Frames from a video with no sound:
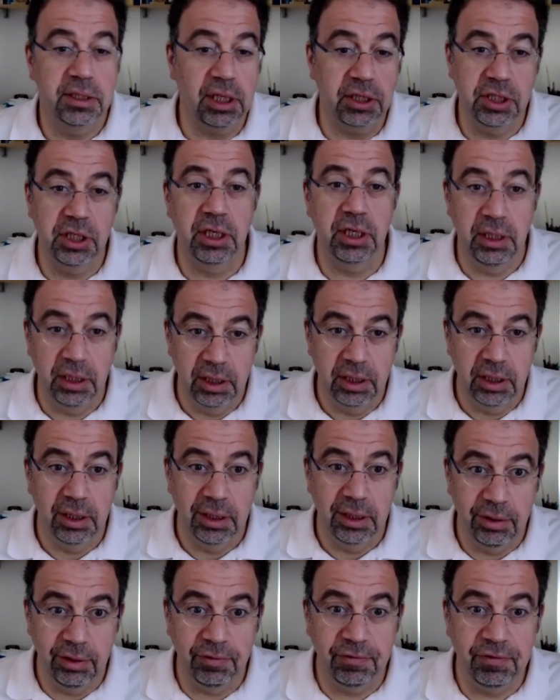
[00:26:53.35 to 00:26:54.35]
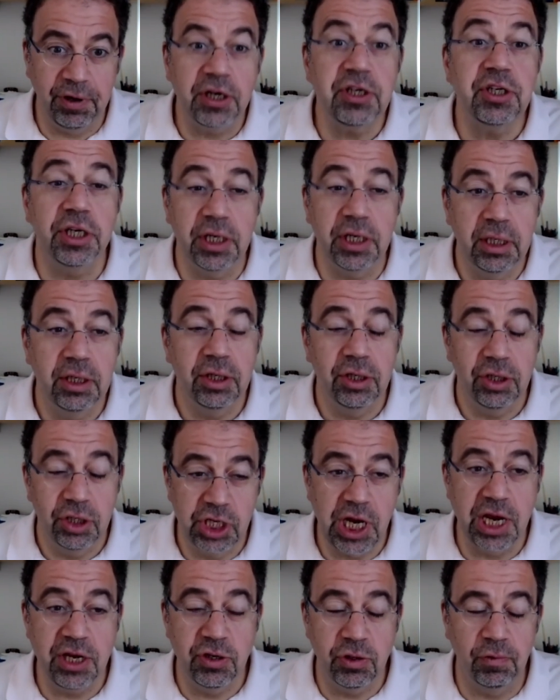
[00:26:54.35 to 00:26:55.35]
such a refreshing
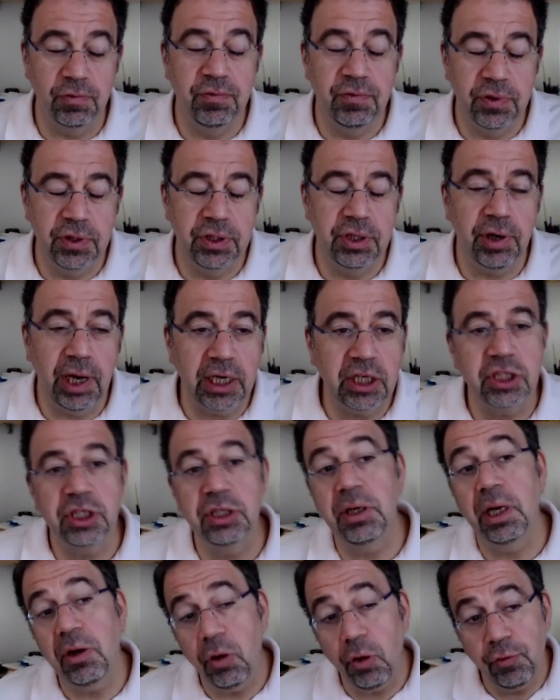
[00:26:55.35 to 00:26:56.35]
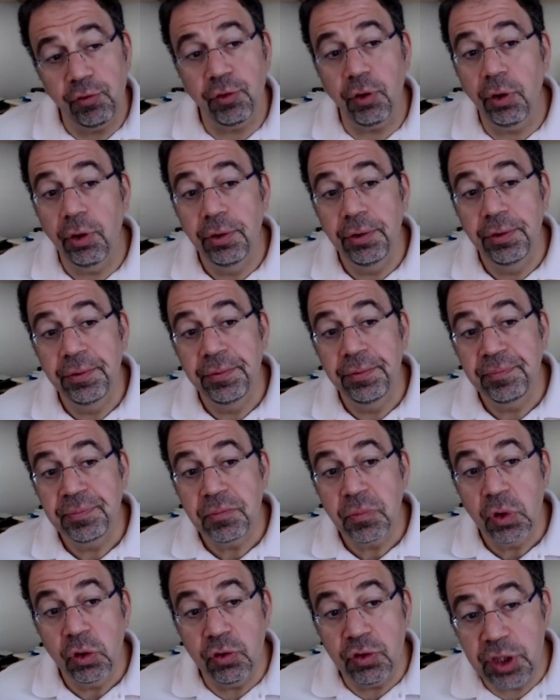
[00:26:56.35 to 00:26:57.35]
change of direction. And also,
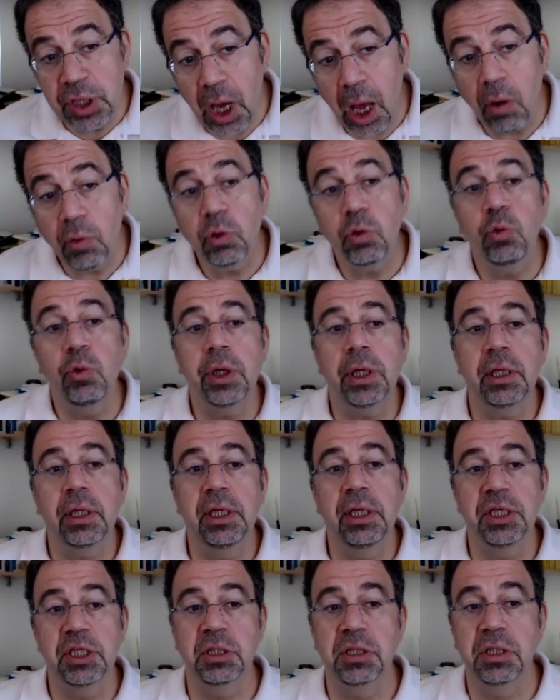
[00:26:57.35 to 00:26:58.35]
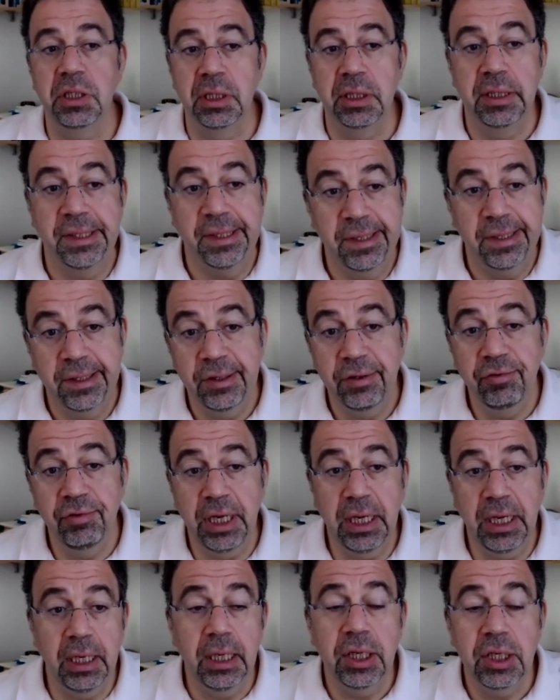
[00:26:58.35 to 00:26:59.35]
you see how quickly it's
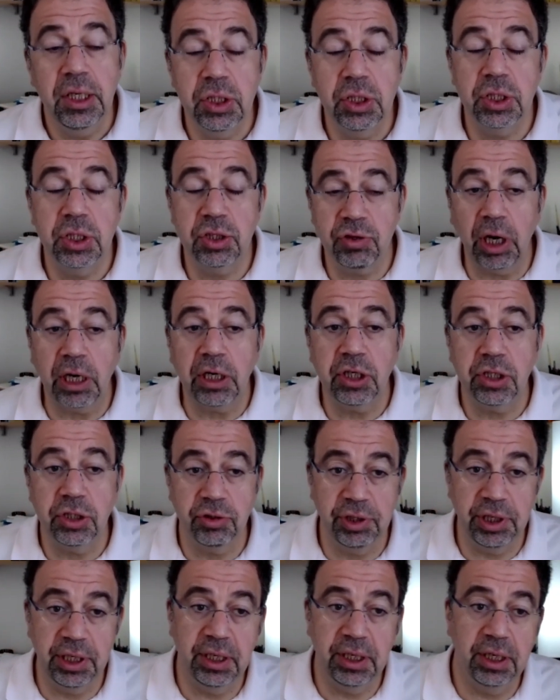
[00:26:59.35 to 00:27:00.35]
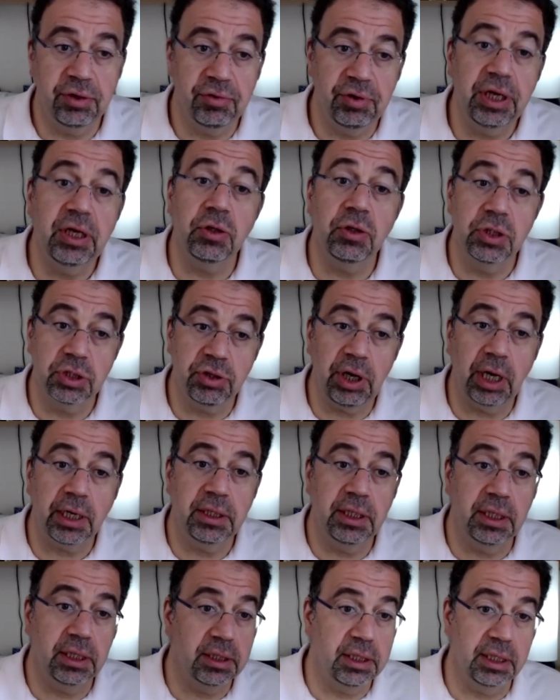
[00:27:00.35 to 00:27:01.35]
restructuring and
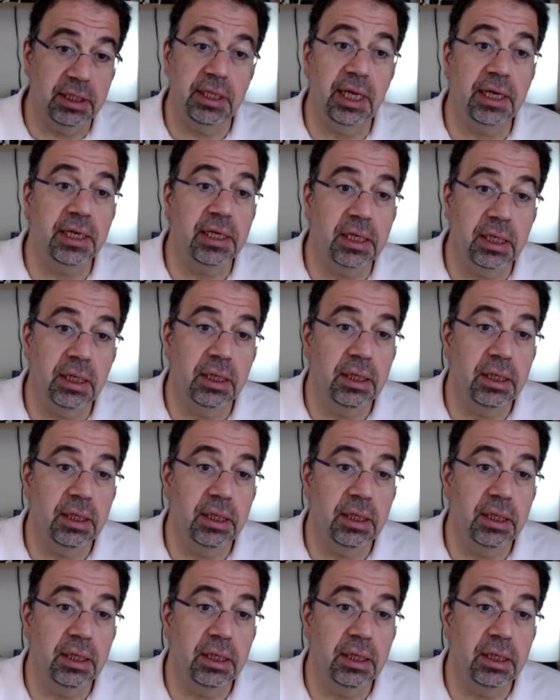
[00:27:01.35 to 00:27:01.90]
reconstructing things like